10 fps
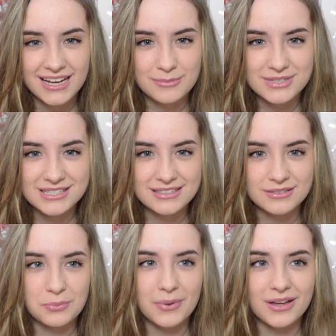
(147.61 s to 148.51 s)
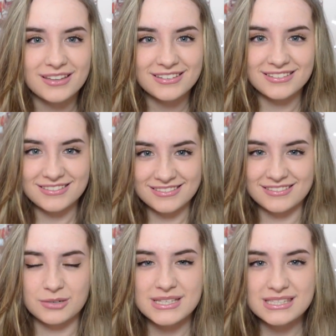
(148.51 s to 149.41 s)
I miss them, but
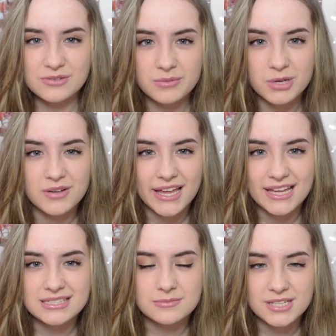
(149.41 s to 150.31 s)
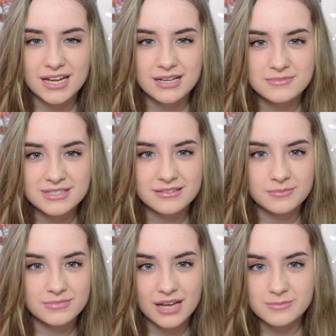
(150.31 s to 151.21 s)
we still communicate sometimes.
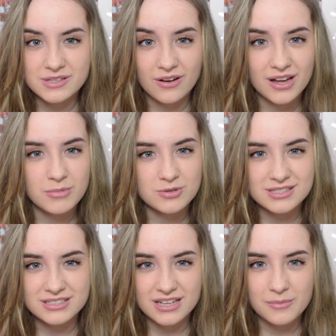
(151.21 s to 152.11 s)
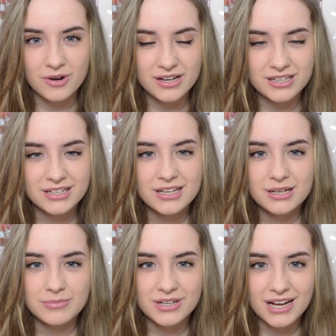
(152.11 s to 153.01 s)
Sometimes not, most of the time not.
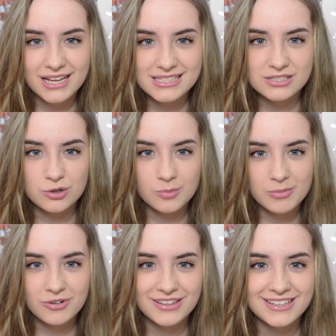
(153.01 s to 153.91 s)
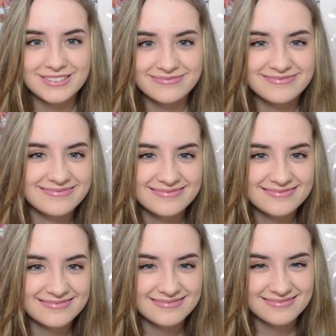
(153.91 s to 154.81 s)
But I still remember them.
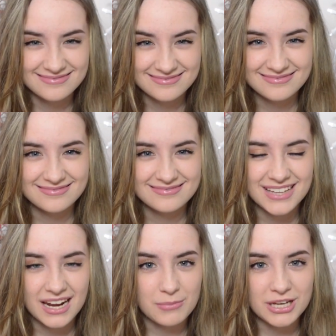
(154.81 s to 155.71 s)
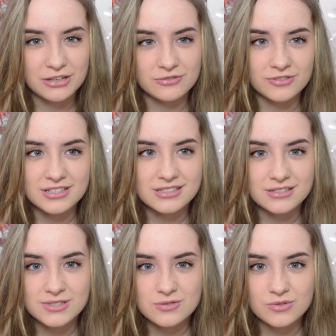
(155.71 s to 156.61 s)
And I made new friends,
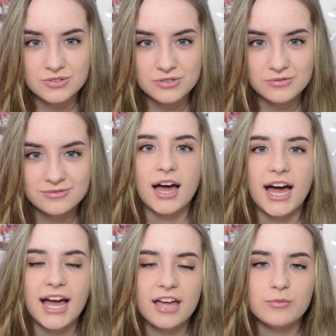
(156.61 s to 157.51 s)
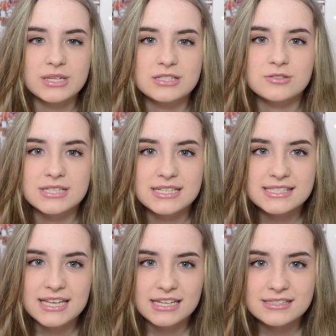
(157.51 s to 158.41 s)
so it's cool too. I have been to 10
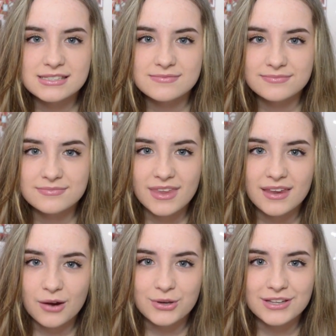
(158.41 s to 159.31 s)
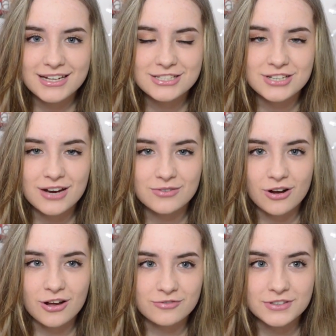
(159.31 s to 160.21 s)
states, and I would like to travel
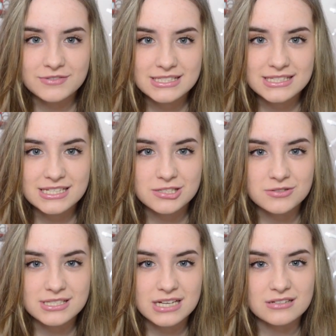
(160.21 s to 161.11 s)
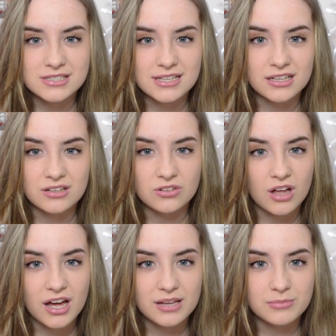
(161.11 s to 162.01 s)
to all 50 states, which sounds like a
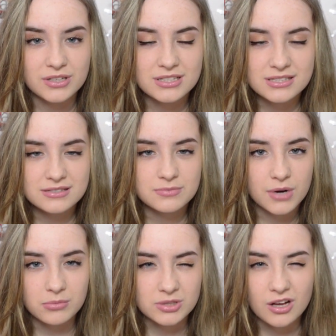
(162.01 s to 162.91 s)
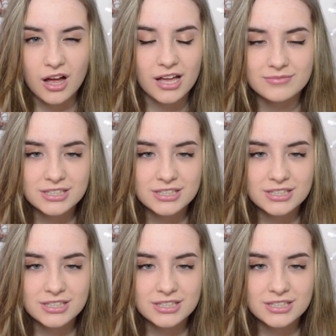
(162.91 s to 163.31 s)
lot, but it's probably not.